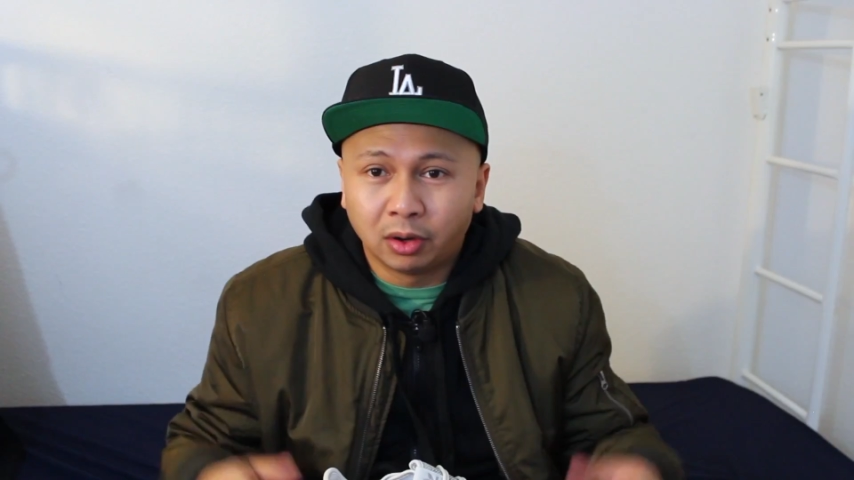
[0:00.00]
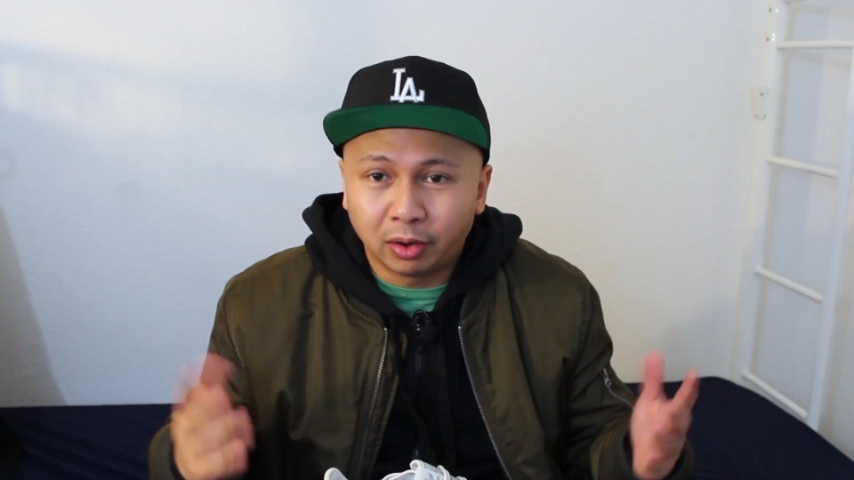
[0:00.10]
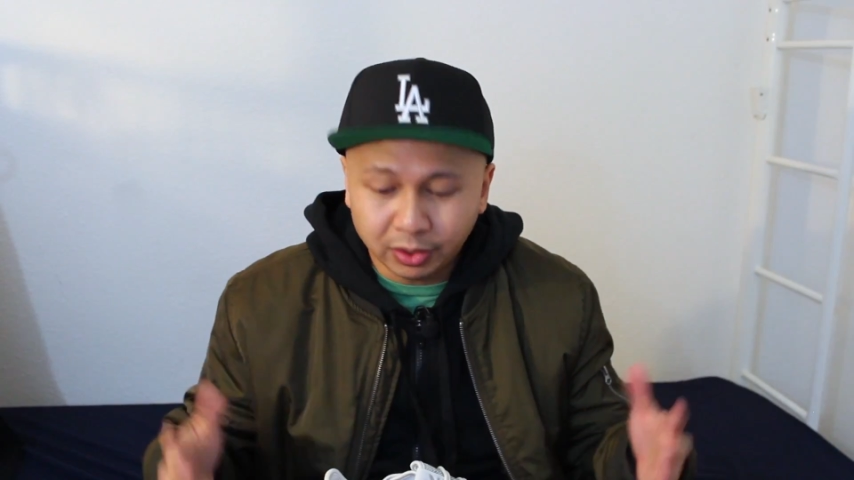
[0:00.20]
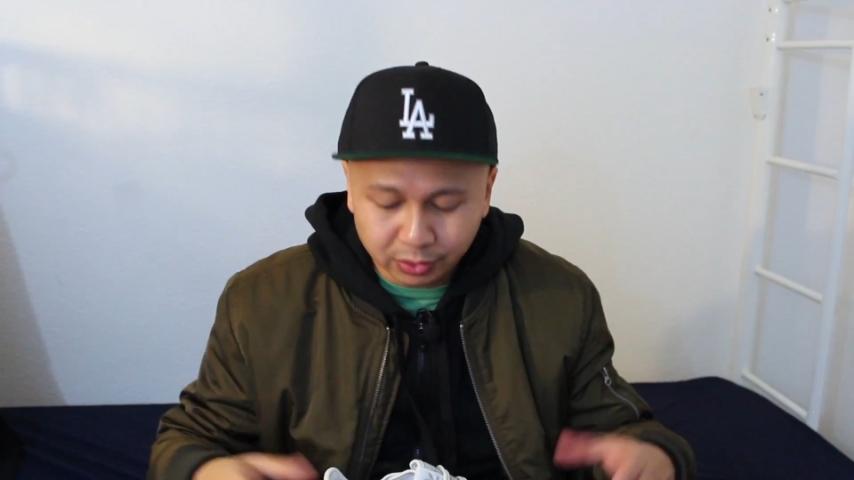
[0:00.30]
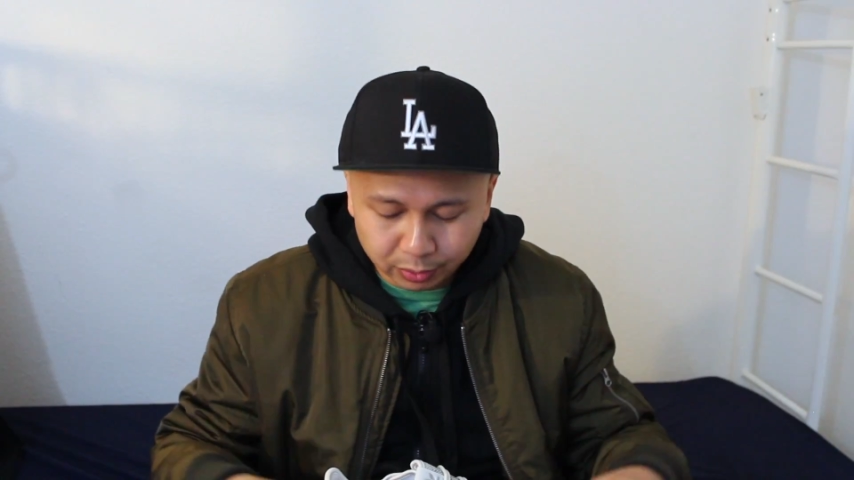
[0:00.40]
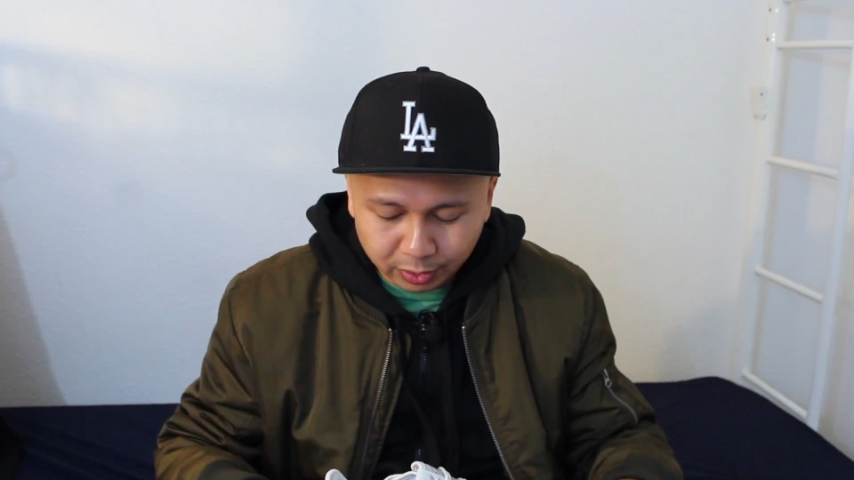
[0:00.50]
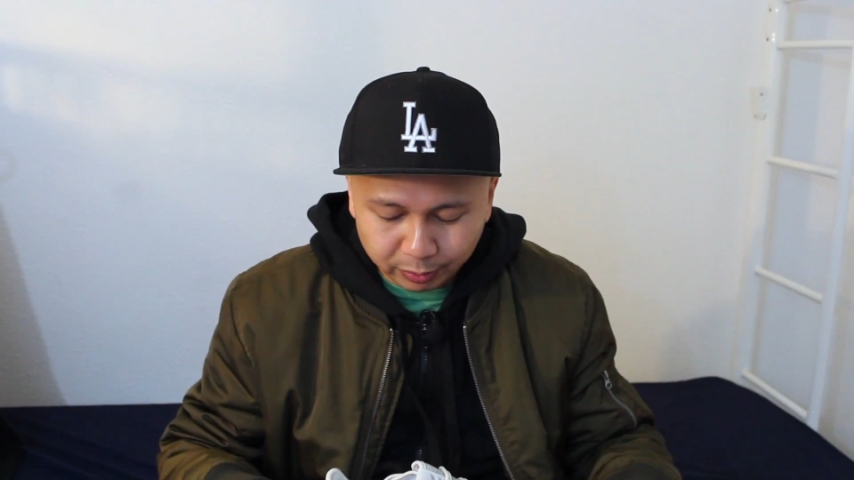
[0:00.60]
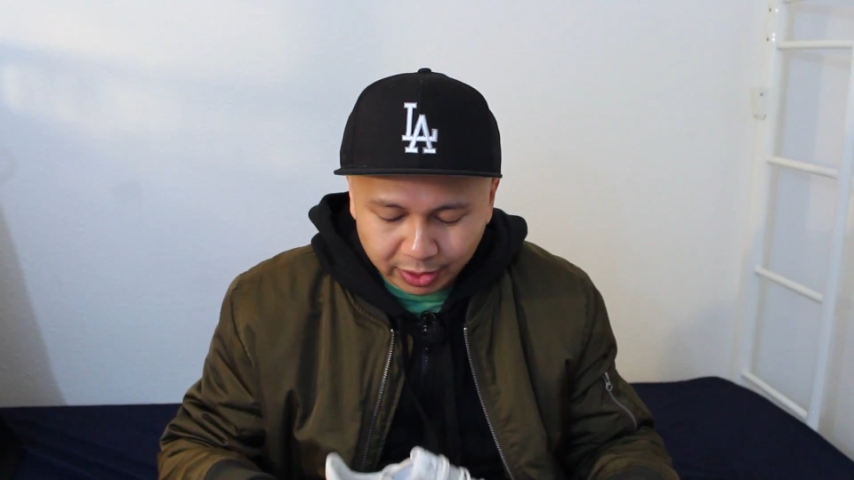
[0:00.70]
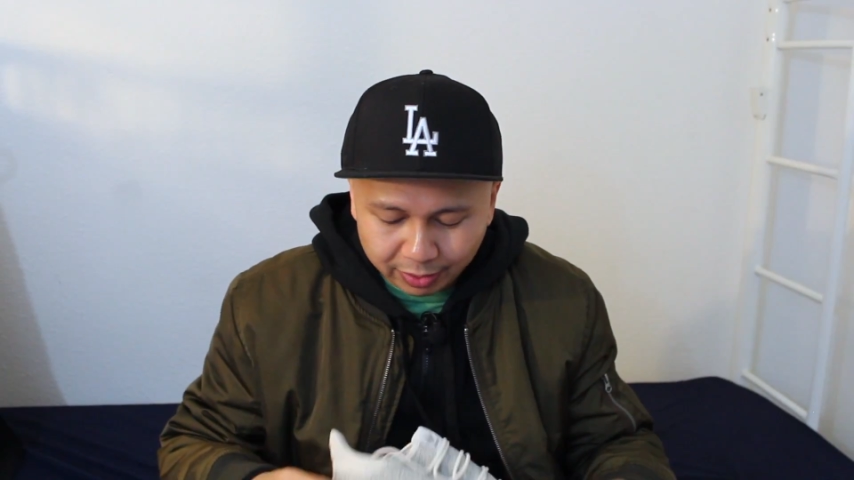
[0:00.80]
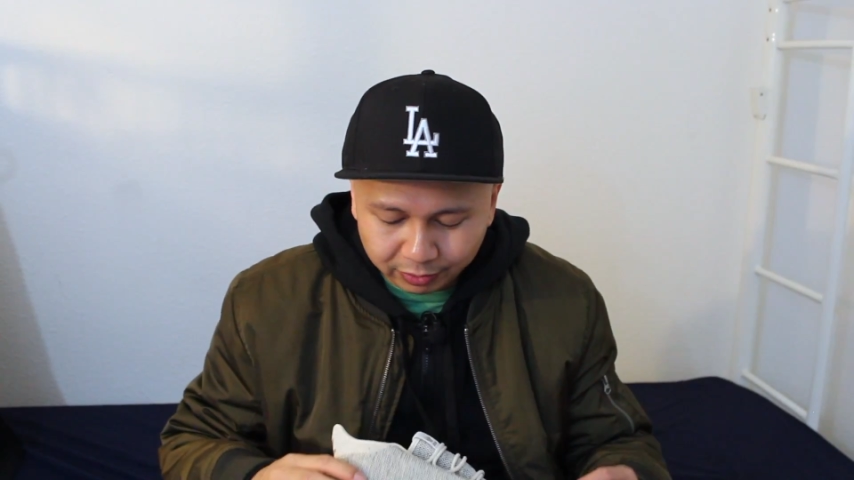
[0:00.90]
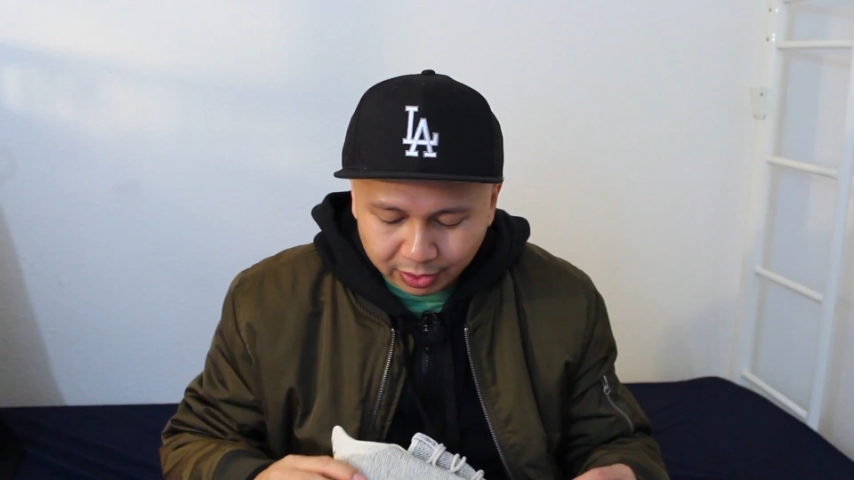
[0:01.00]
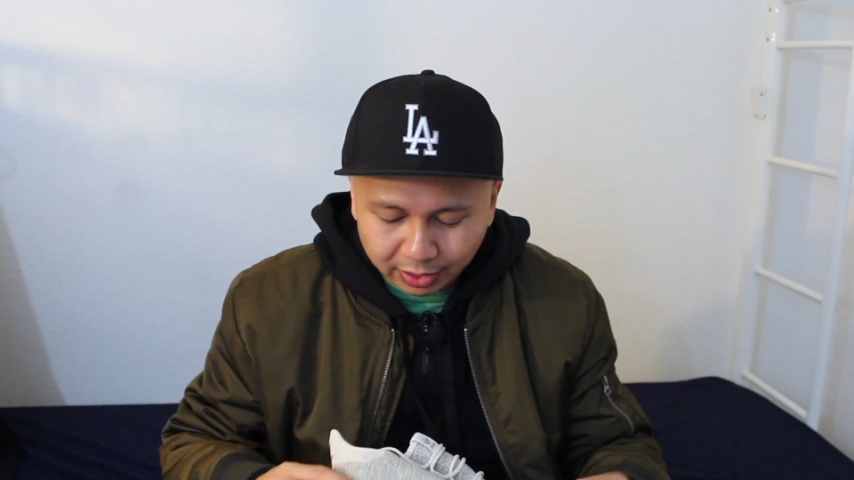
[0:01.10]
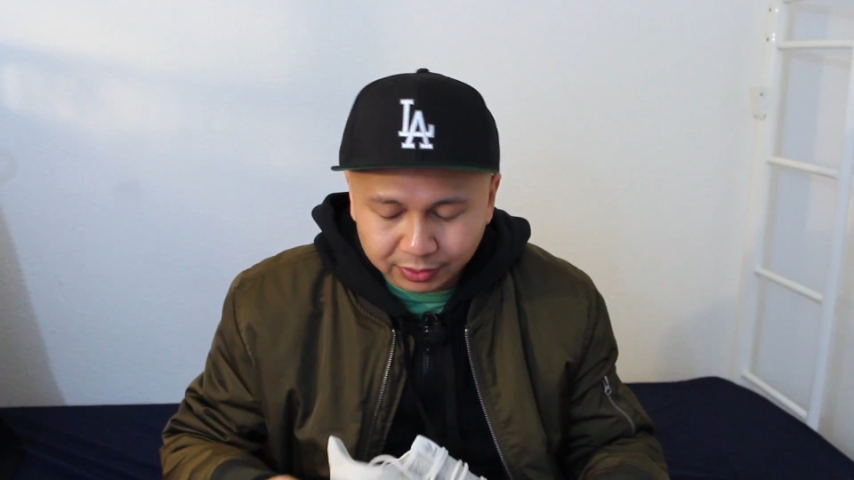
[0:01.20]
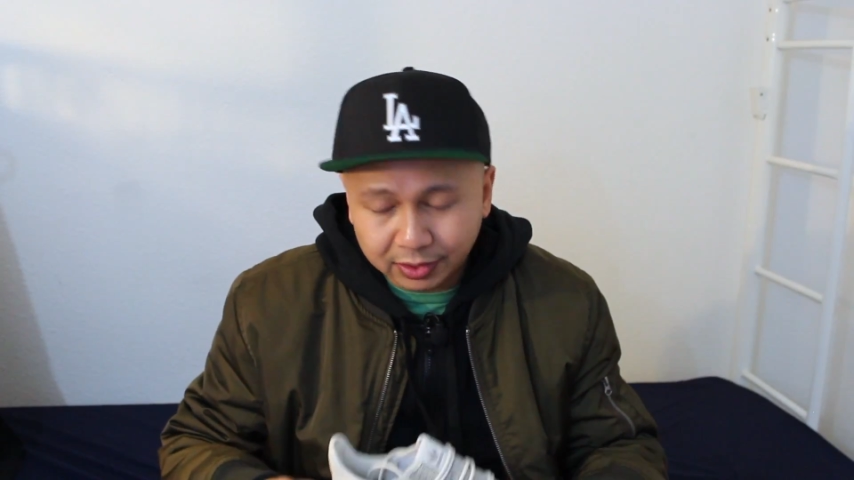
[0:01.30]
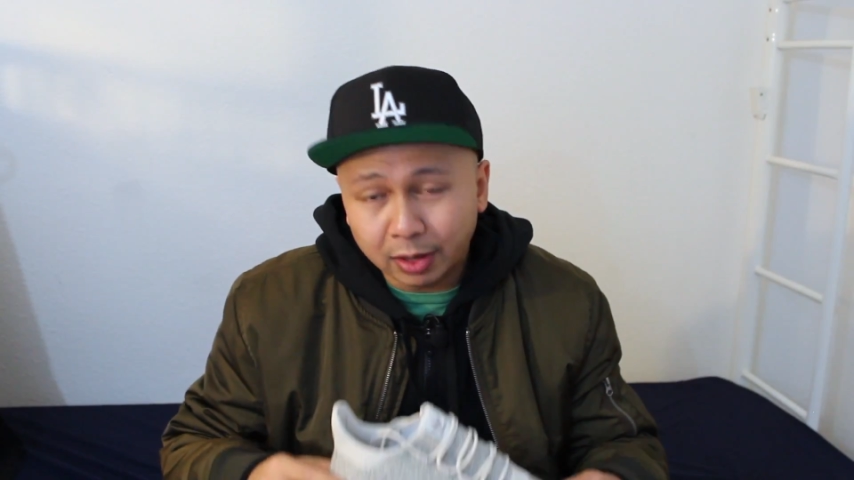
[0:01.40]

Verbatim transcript: Alright, so here we have it guys,